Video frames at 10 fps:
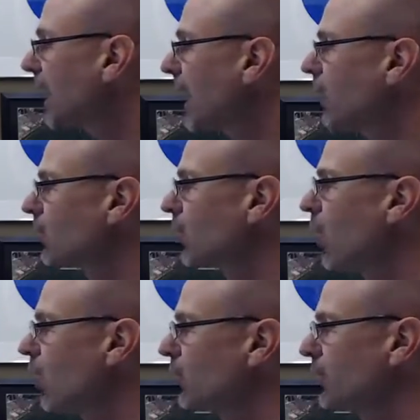out
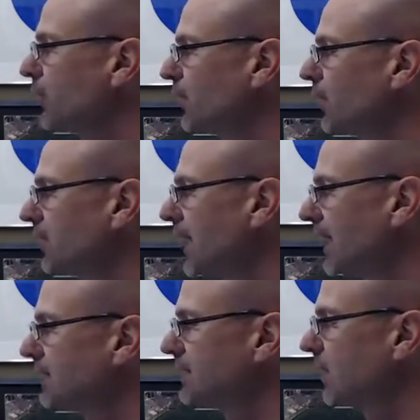all the different
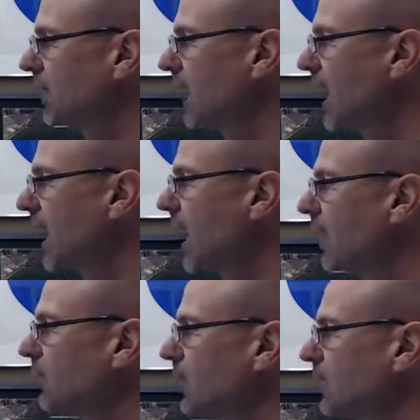kinds that we
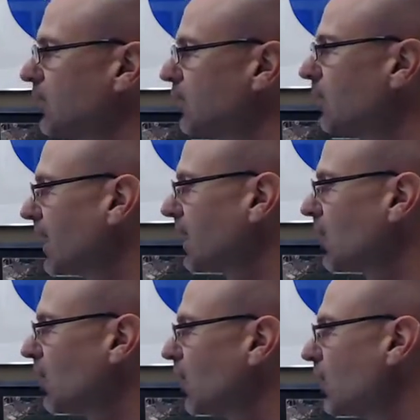have, and you might
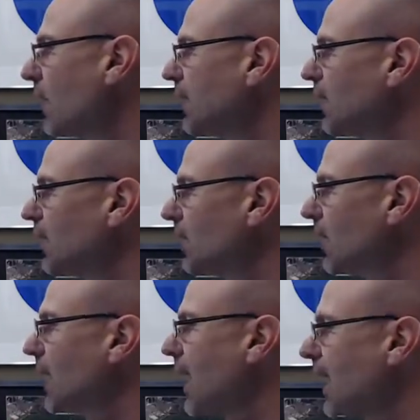go, "Wait, you know
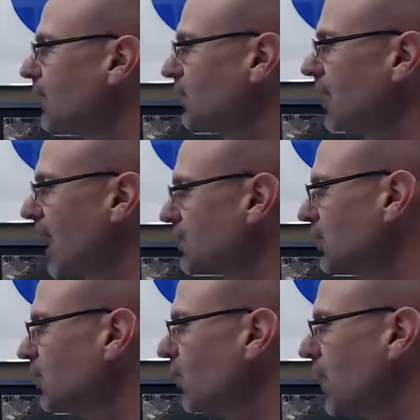what? I
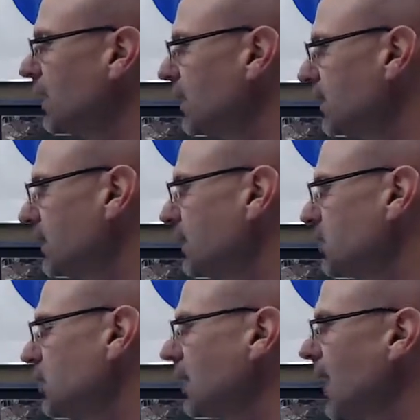actually want it in the
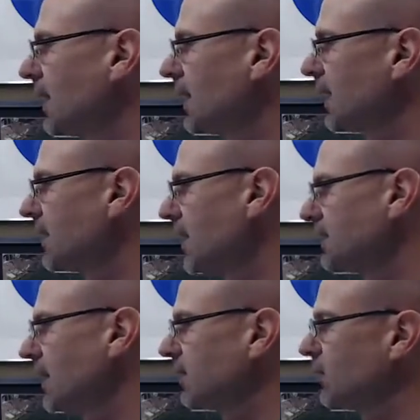kitchen. I like that
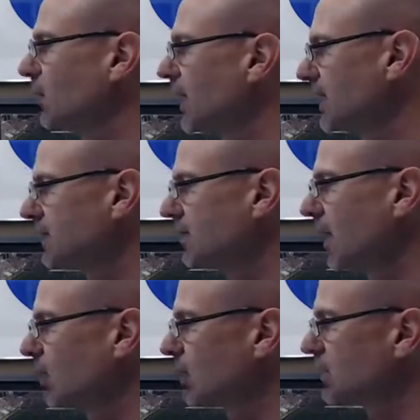tank the way it
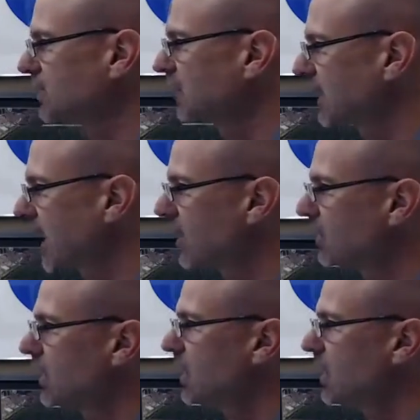will stick out,